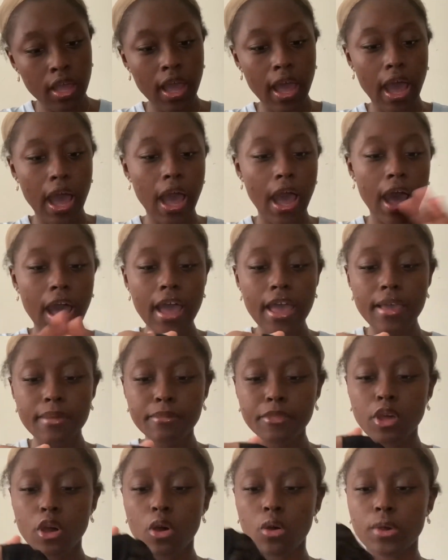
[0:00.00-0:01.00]
I'm
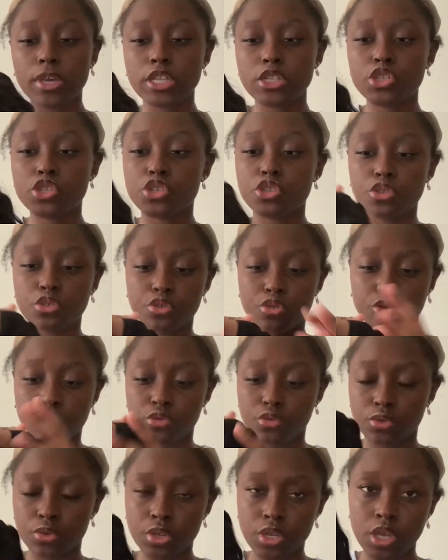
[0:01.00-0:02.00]
going
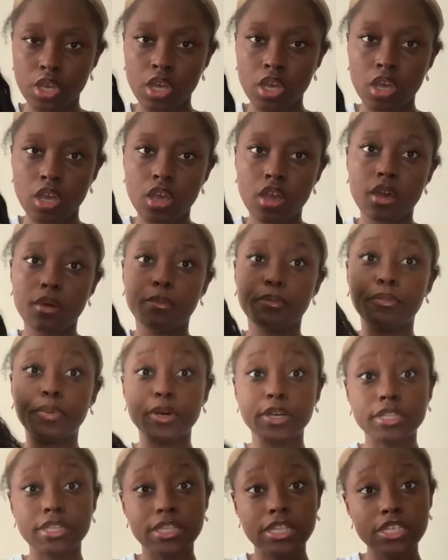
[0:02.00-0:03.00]
to
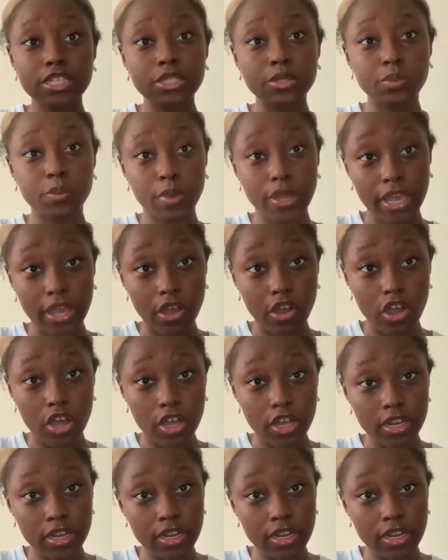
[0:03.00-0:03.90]
put this wig on.